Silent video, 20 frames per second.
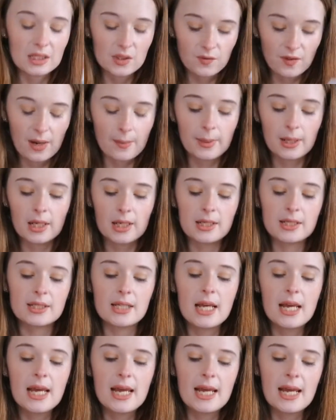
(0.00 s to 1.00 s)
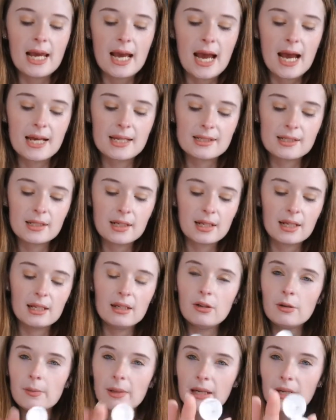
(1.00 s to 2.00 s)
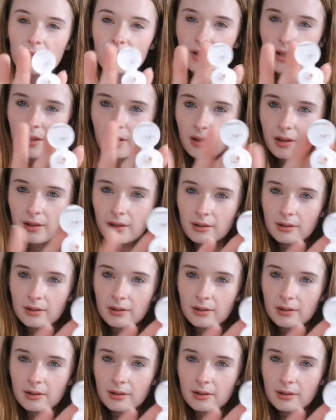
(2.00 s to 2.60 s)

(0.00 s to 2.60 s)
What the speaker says: fabulous. It has like a little bit of a